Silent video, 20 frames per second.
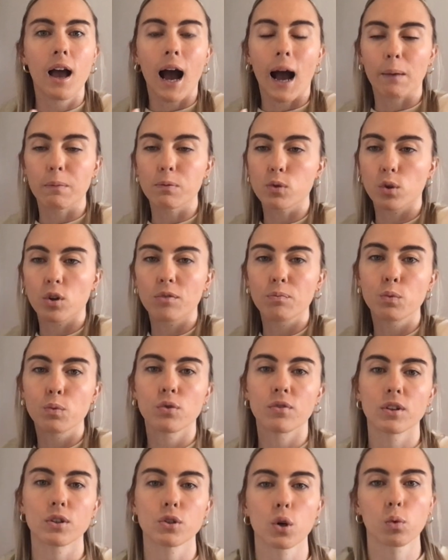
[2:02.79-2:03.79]
I'm sort of
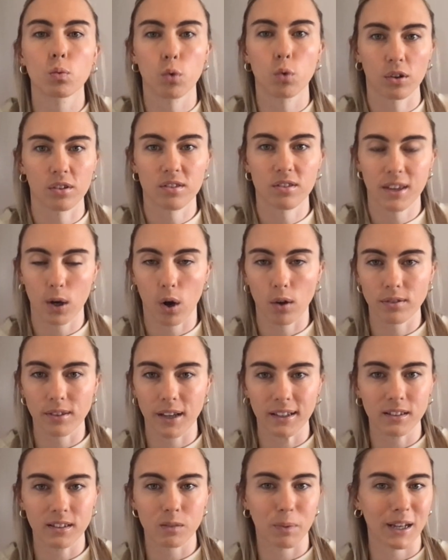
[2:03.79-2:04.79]
moving towards the
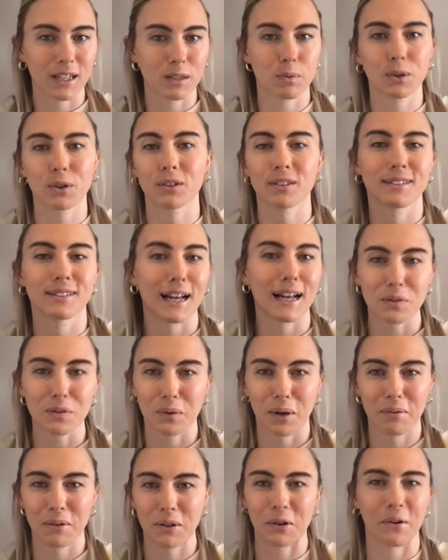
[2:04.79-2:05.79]
online space because that's what
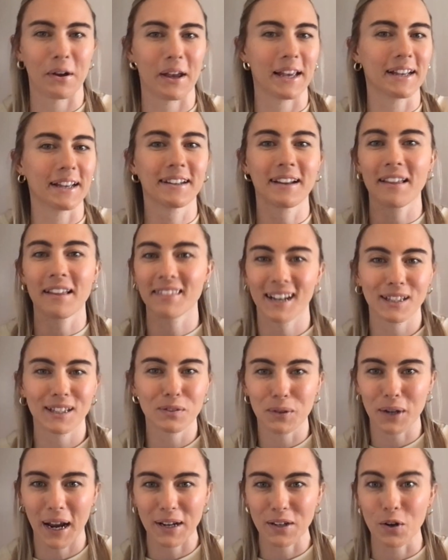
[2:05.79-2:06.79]
I'm doing. That's
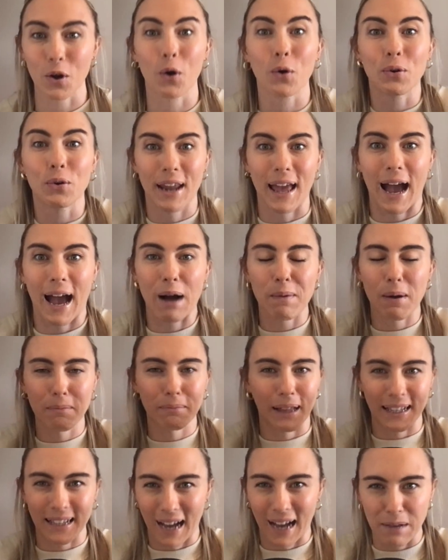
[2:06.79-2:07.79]
what I know now. I'm
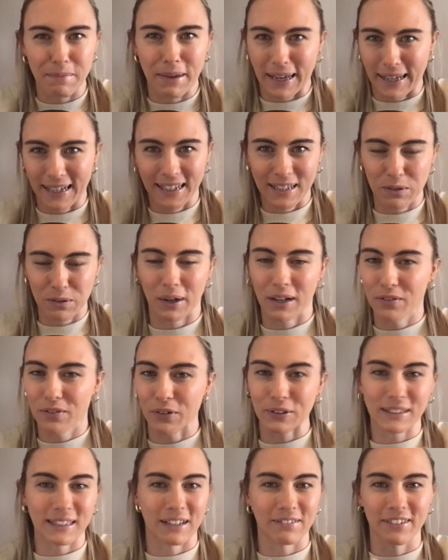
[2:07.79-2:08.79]
in it
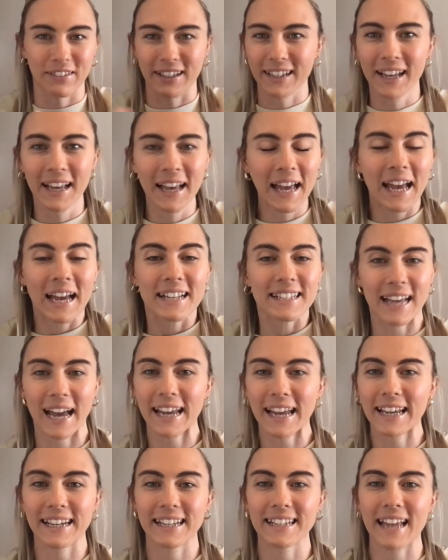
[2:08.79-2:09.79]
24/7,
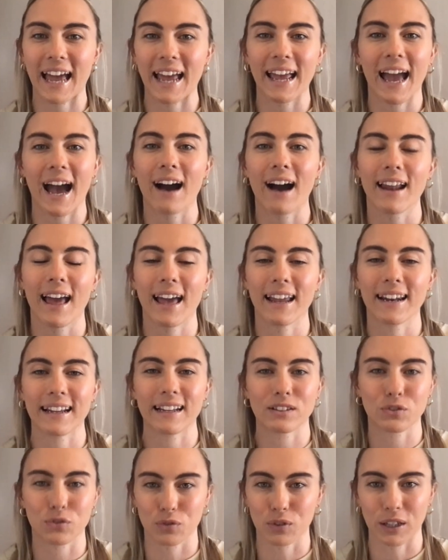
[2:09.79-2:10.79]
day in and day out, and
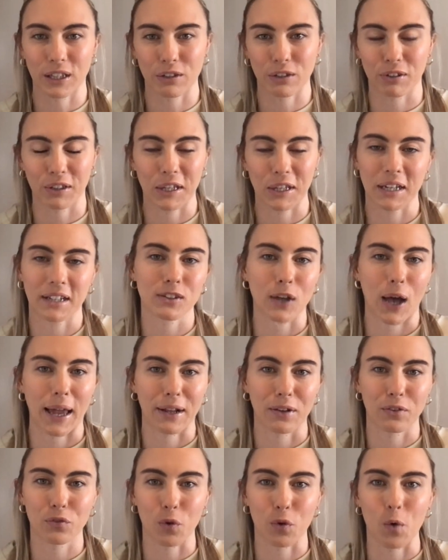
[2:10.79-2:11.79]
it's really
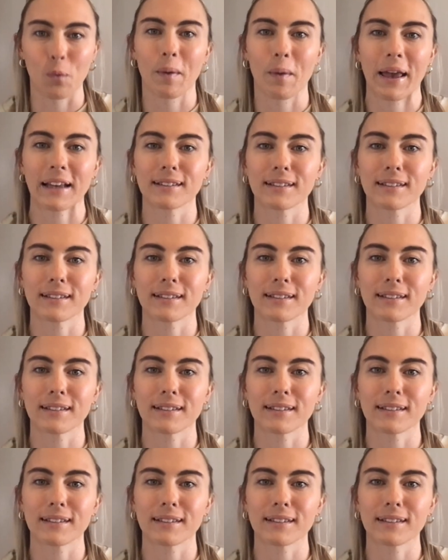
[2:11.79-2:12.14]
exciting for me.